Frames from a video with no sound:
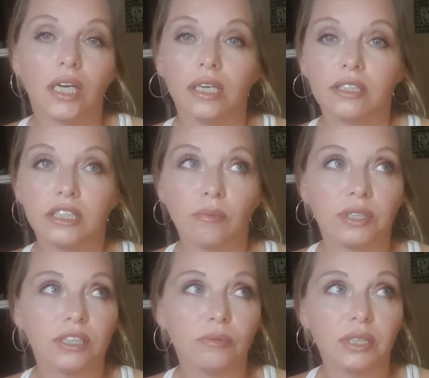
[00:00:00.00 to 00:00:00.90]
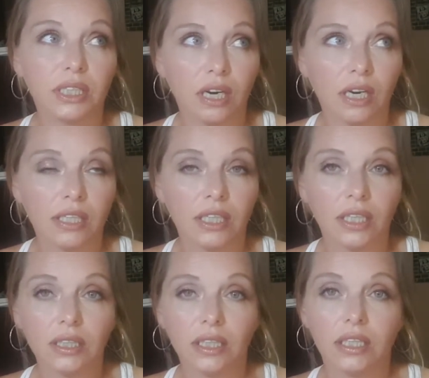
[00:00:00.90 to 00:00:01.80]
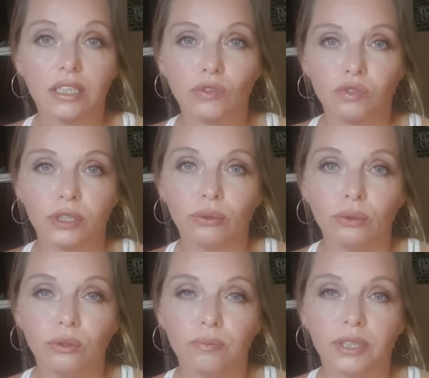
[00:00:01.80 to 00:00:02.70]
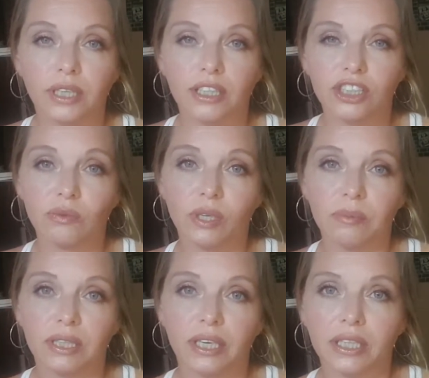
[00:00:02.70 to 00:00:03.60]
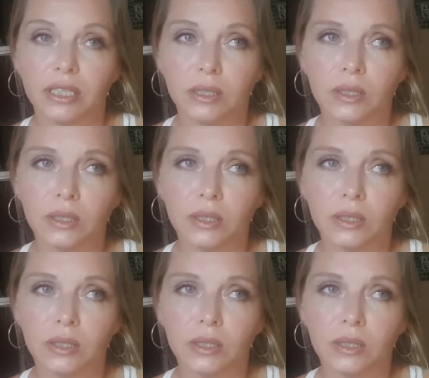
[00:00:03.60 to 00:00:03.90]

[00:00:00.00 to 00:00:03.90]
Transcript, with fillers: and somebody could be talking and it's rude, but I just want to be like,